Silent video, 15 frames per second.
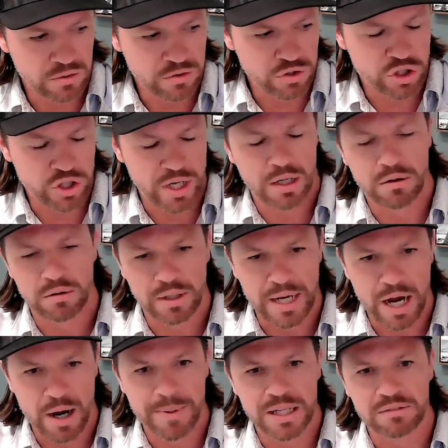generally
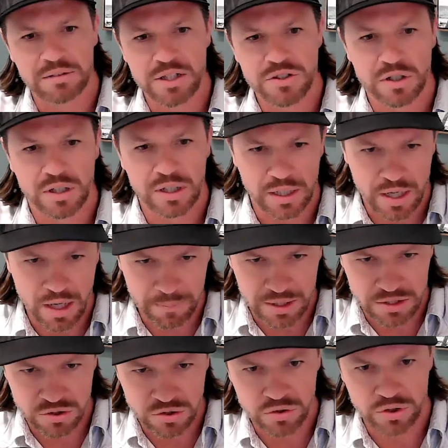how many leads are going to come
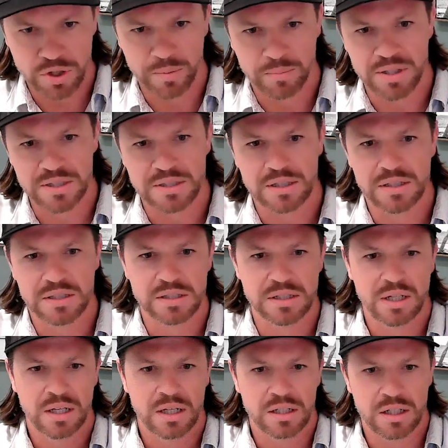into your business,
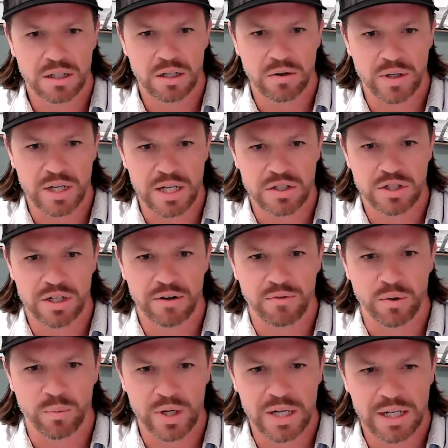each and
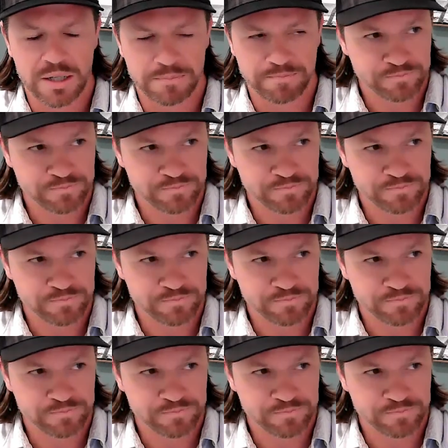every week.